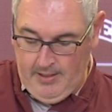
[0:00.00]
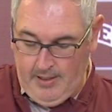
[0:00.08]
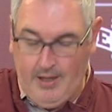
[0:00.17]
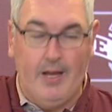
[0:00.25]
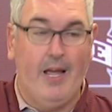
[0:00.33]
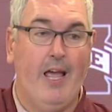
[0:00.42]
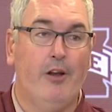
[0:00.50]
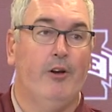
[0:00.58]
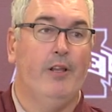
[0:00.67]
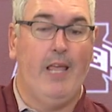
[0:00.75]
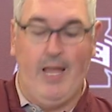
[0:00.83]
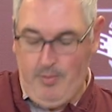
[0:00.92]
Uh, entered
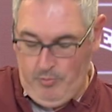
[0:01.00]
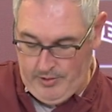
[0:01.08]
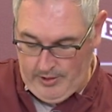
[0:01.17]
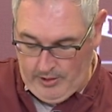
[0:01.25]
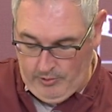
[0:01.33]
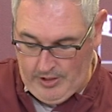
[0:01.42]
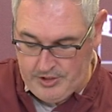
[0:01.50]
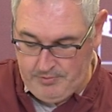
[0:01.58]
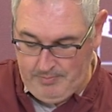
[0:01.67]
the game with an aggressive